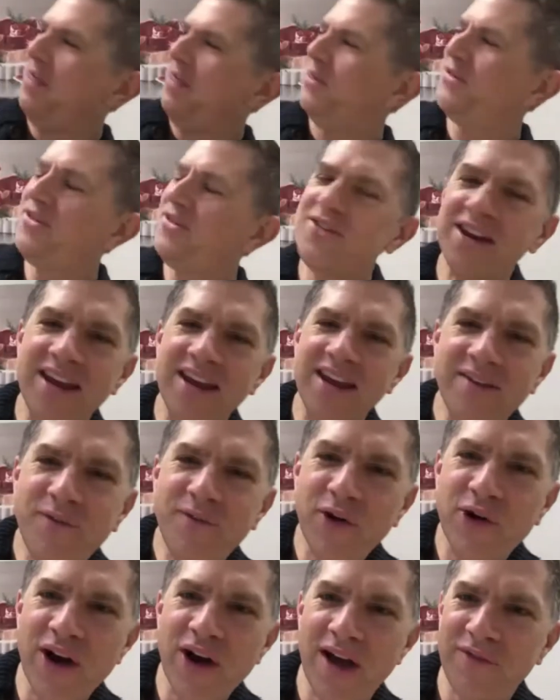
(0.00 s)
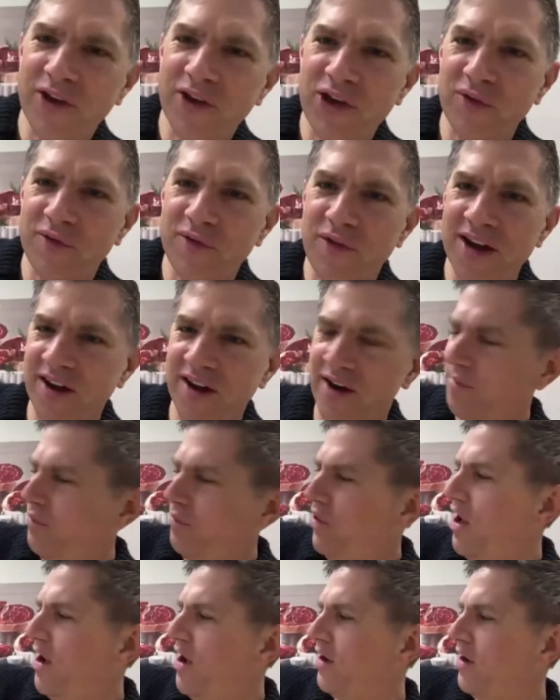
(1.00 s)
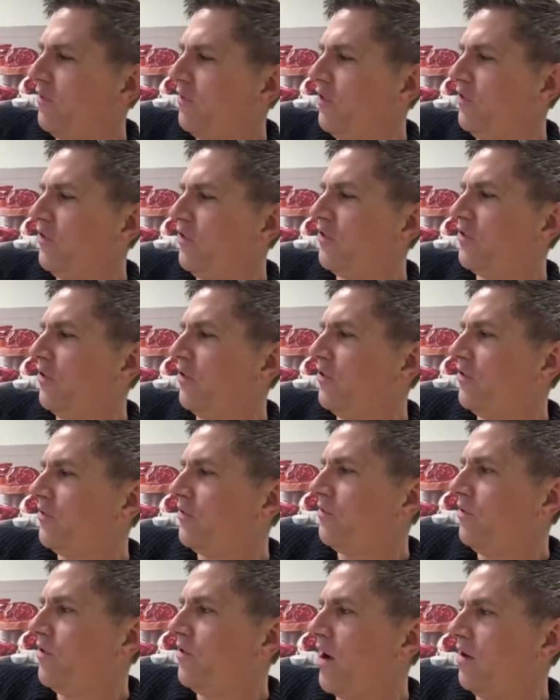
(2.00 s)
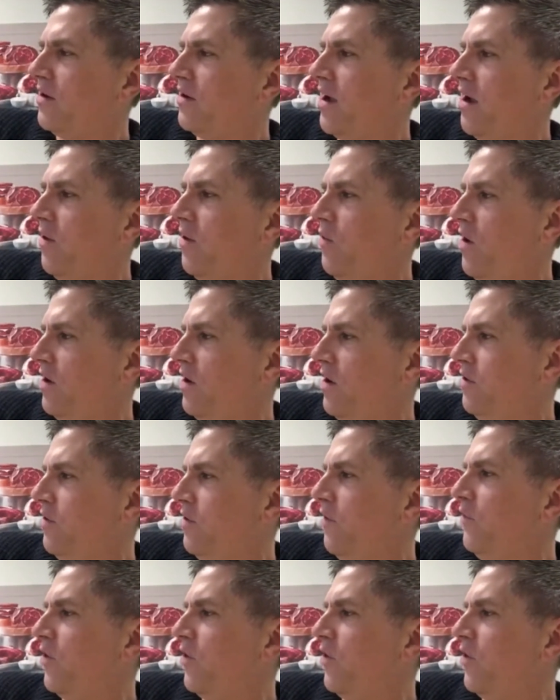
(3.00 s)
this is an infographic you can find on our blog if you just search Crowd Cow Wagyu